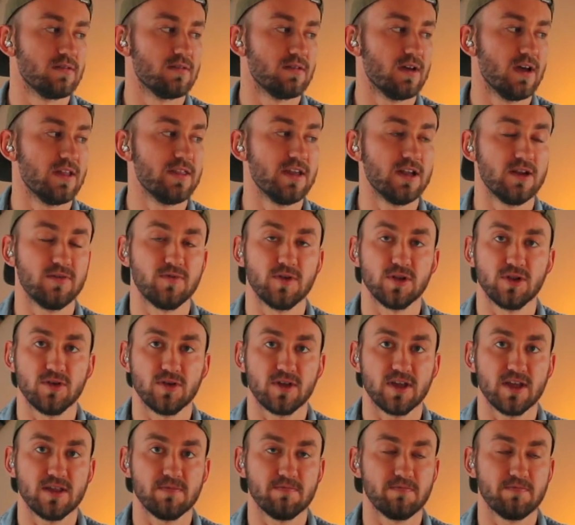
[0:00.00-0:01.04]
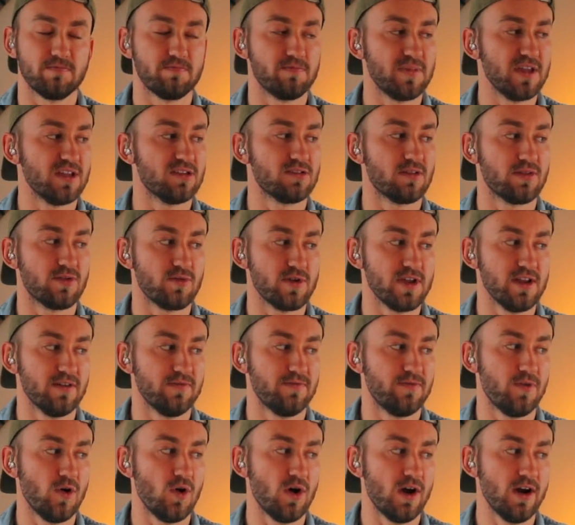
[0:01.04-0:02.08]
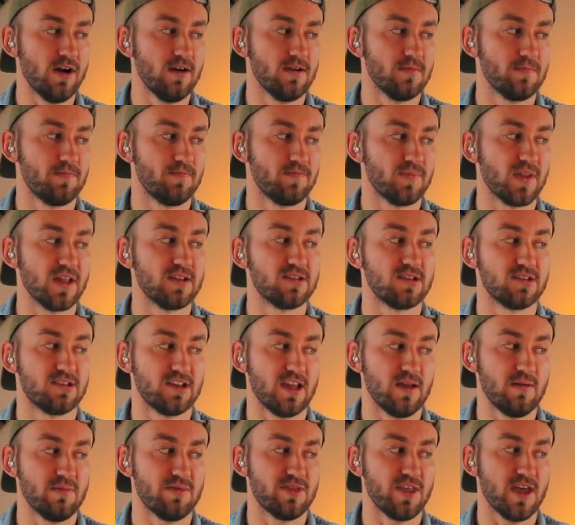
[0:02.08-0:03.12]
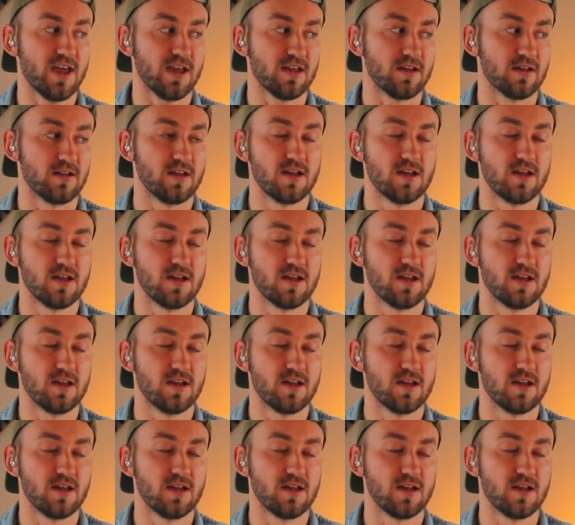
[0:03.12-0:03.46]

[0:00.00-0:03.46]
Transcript: And then if we look at beats 3 and 4, it's the same thing.